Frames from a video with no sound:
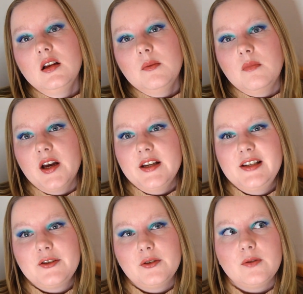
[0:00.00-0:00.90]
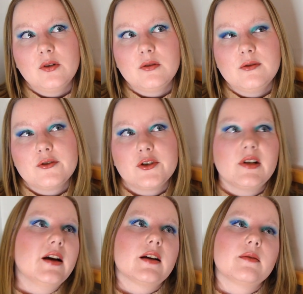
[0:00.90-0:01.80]
My sort of conclusion,
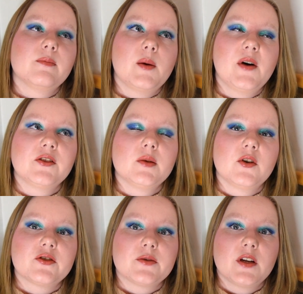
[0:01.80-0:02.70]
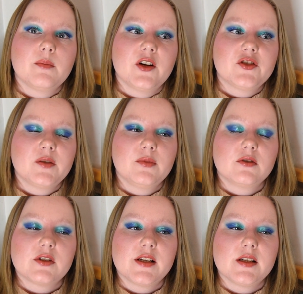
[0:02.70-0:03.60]
like about the budget
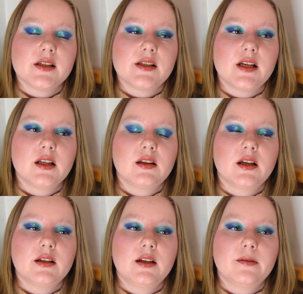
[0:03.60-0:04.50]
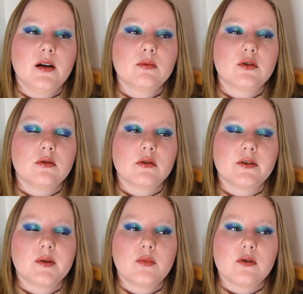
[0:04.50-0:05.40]
box, as I said, that if I would order
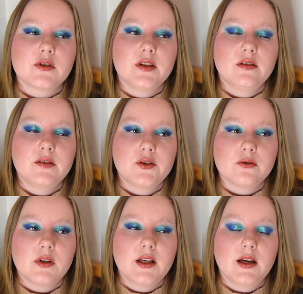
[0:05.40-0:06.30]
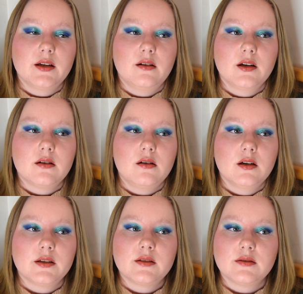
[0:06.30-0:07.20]
the box individually and I
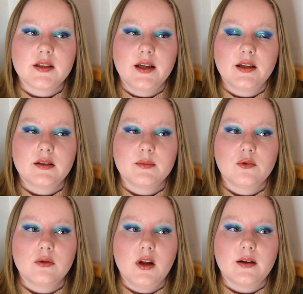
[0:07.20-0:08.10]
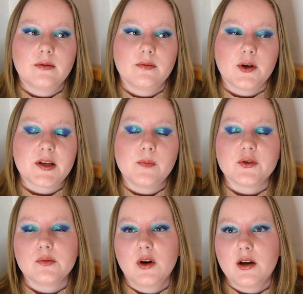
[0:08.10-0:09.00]
can't take the more, like for example
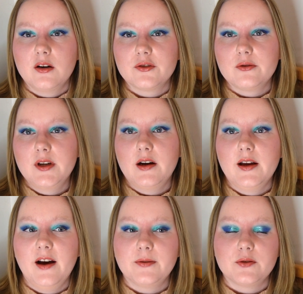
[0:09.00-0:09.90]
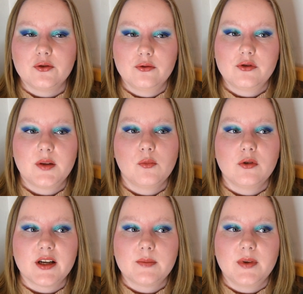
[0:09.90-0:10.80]
to my country, I have to choose the
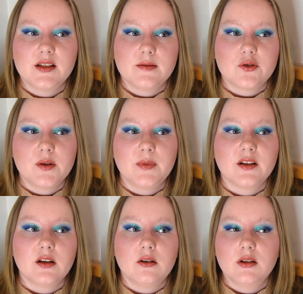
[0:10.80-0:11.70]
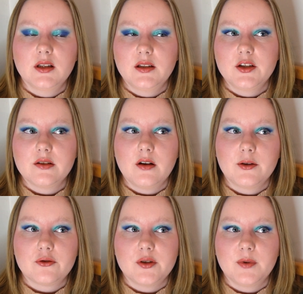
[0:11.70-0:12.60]
more expensive shipping. There aren't any
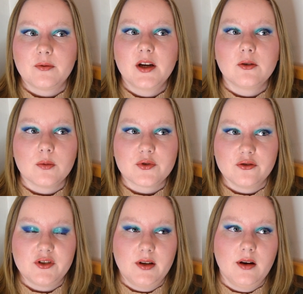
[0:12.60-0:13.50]
other shipping rate options.